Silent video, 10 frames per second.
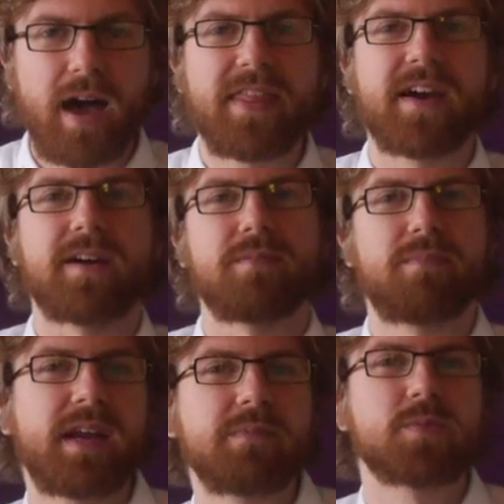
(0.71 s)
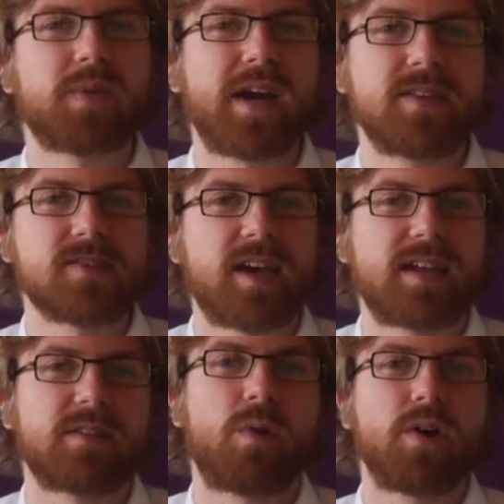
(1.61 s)
Hi there, my name is Bryce,
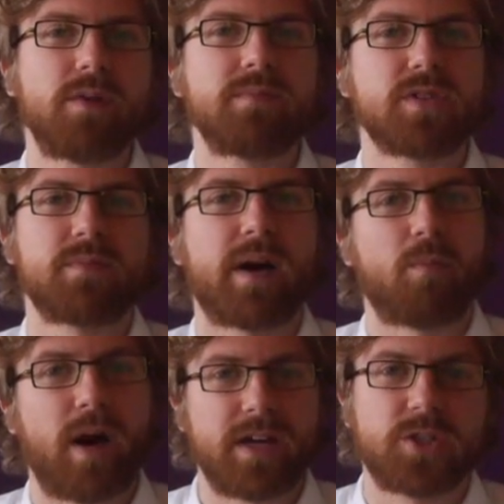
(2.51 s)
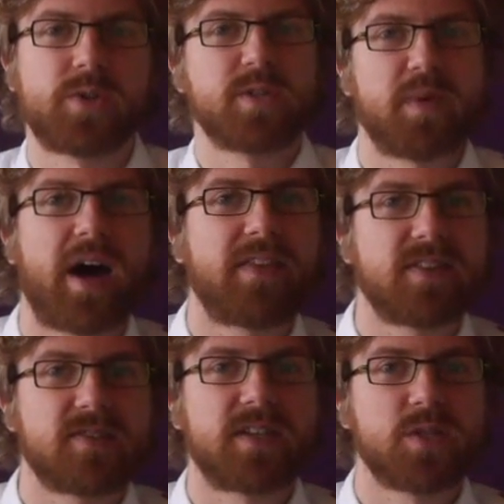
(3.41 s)
and welcome to my Wild Shores Behind
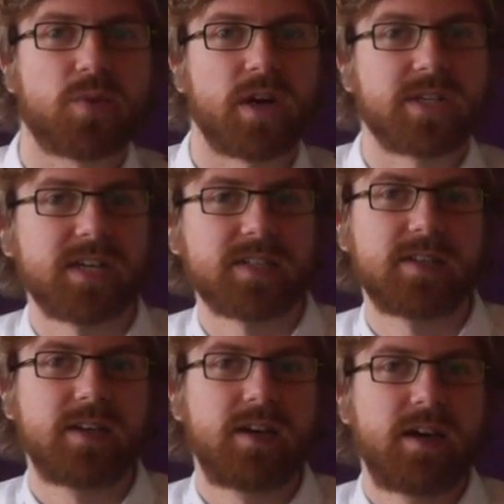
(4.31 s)
the Scenes project.